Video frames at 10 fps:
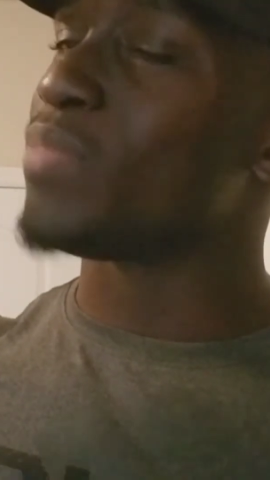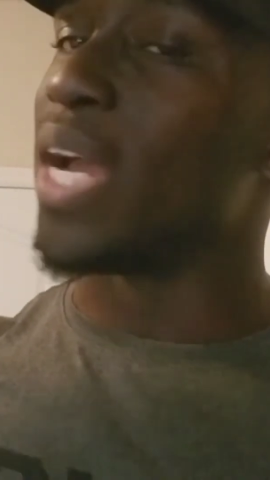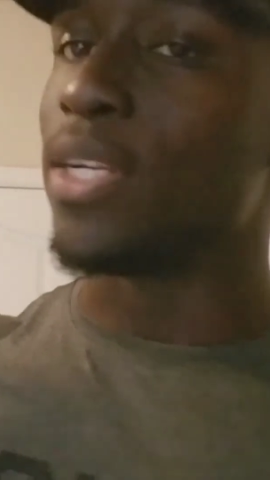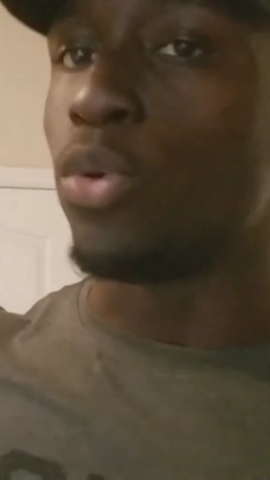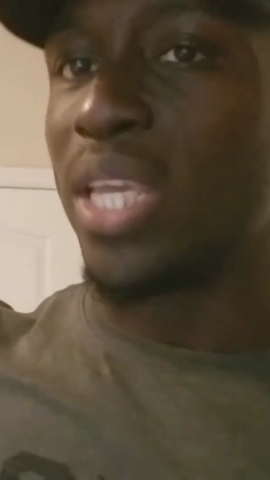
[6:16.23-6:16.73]

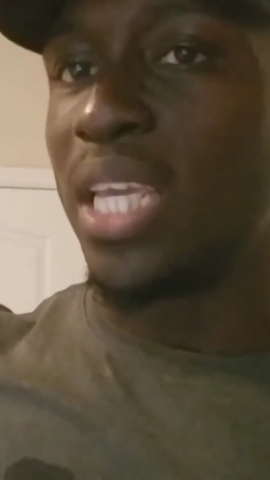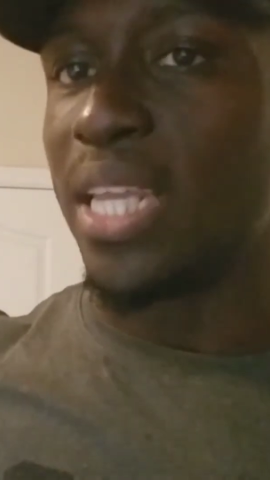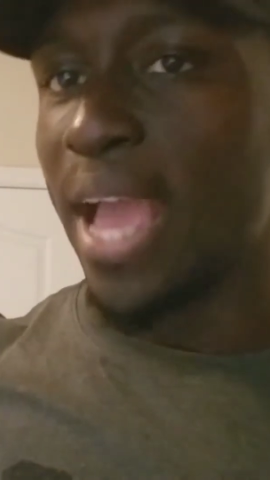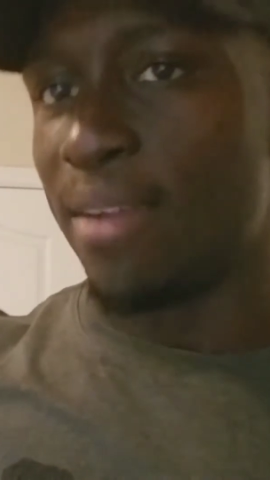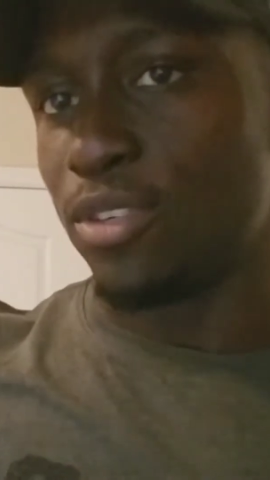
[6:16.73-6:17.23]
I don't
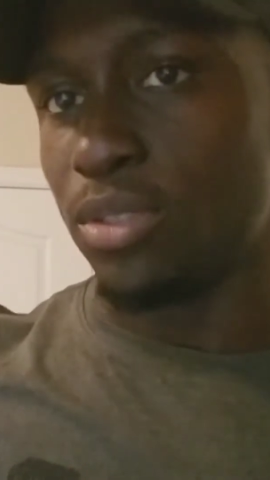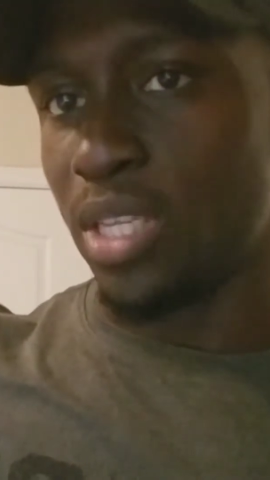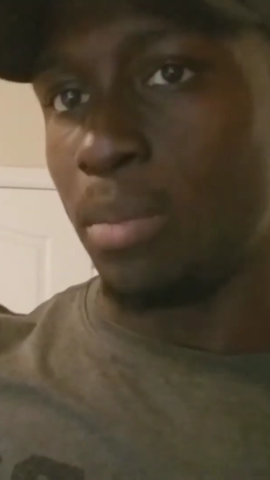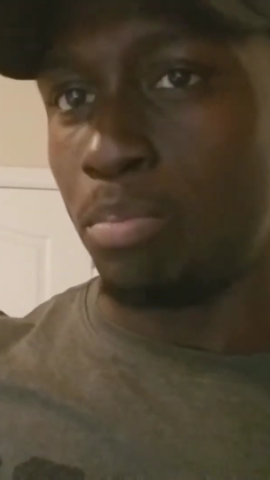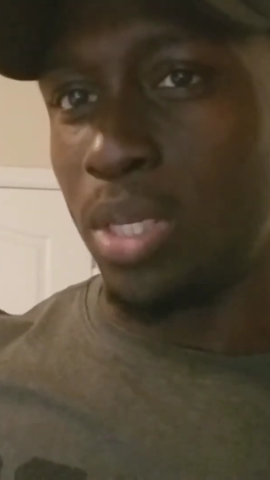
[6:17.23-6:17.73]
eat after
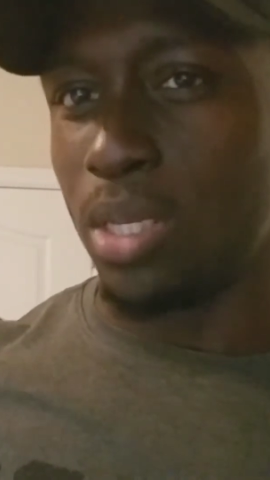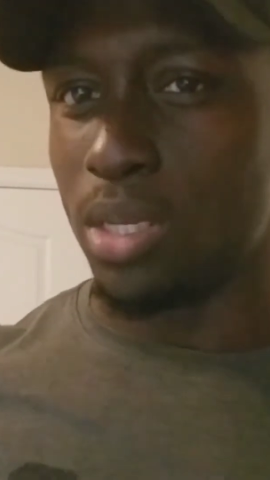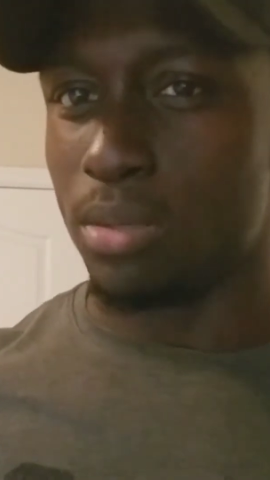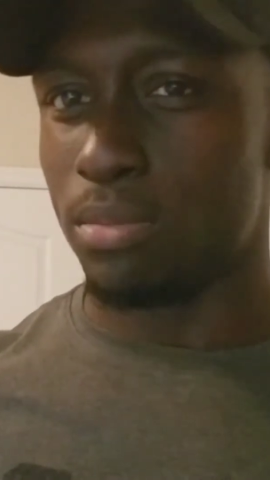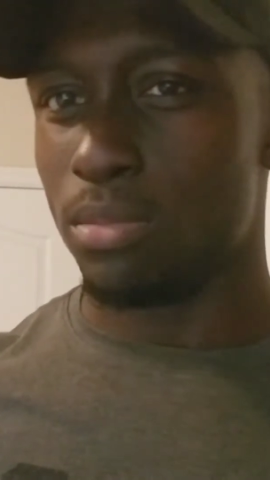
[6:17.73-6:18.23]
10
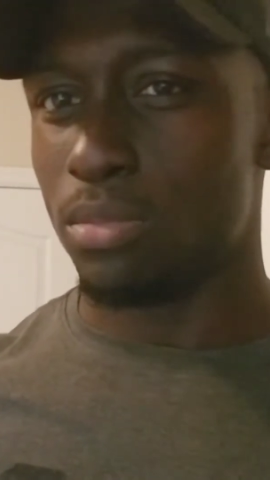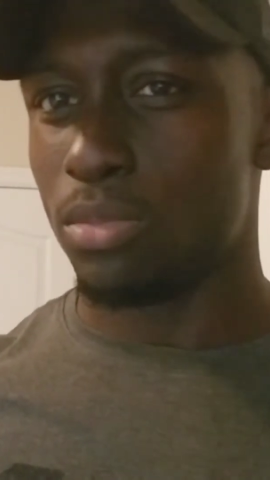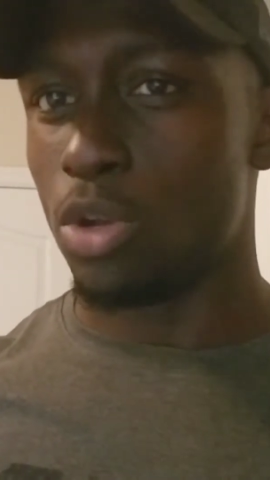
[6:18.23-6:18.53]
p.m.